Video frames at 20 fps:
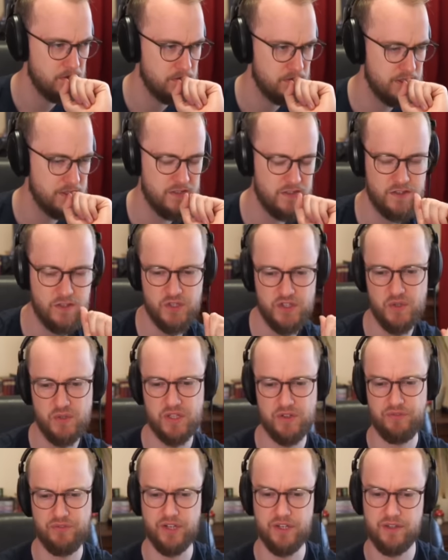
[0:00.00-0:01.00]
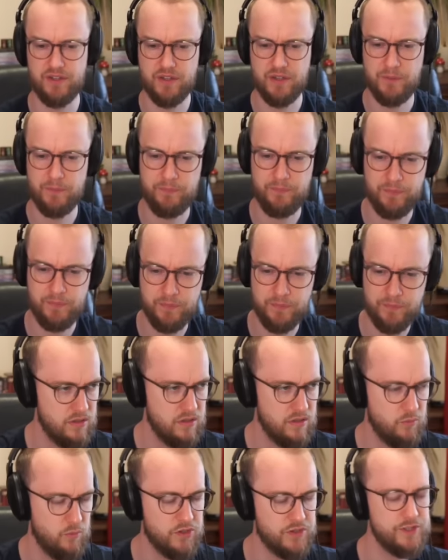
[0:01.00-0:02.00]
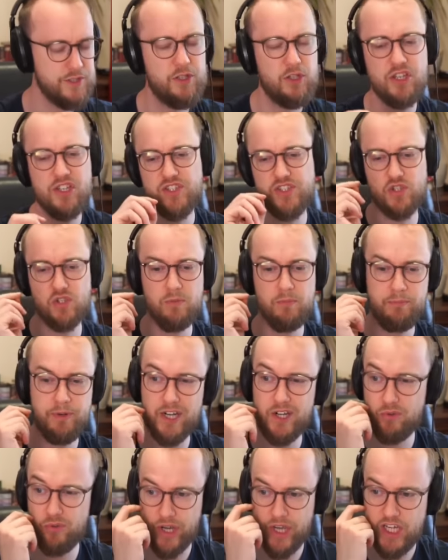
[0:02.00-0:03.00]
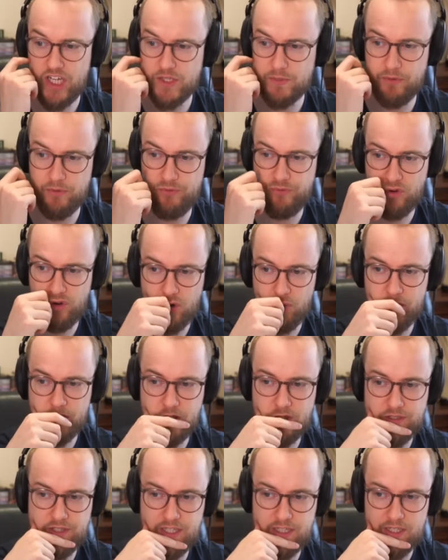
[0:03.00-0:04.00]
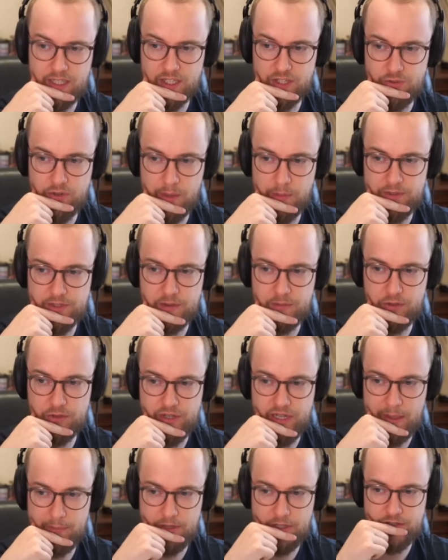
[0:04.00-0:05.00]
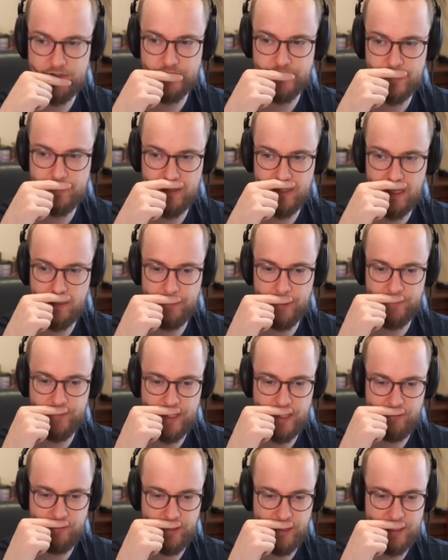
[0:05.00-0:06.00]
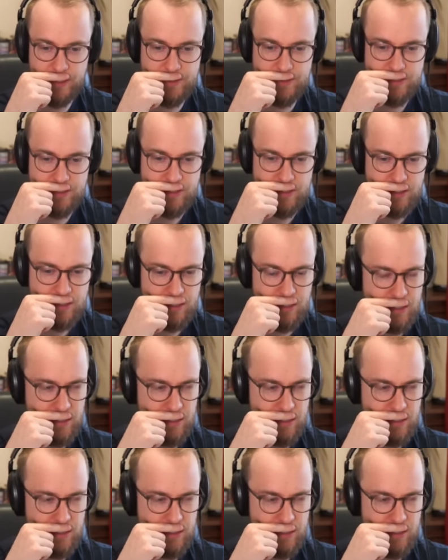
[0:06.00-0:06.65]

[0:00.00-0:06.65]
This is also different. Wasn't Consumed by Rage before where you did like 20% more damage or something above 80 Rage?